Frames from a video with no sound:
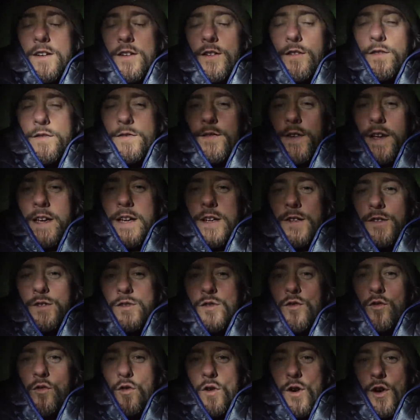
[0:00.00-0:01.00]
Fingers
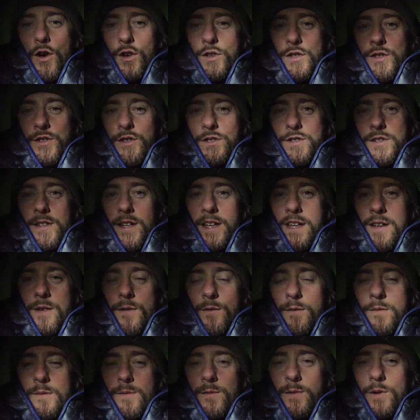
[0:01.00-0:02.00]
crossed it
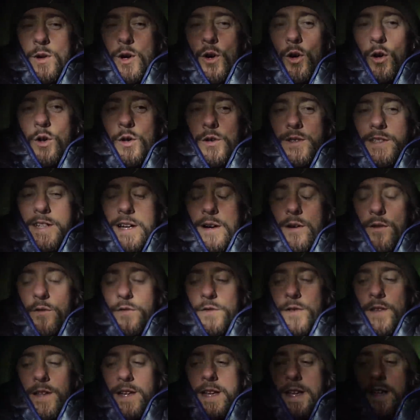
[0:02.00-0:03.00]
holds out
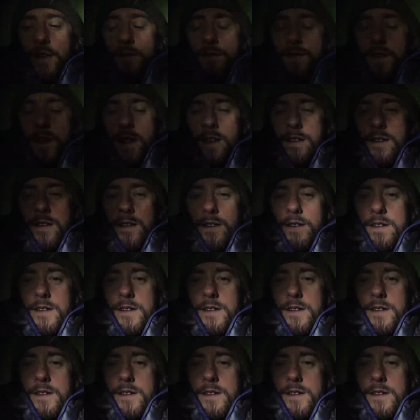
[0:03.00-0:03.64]
for the evening.